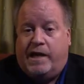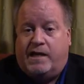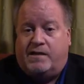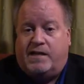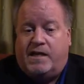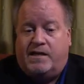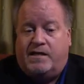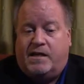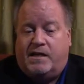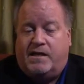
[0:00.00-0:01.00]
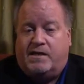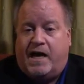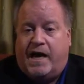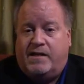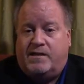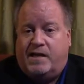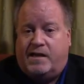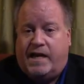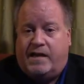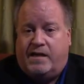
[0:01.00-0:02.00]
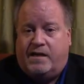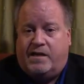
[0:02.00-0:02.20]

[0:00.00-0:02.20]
And it's these guys that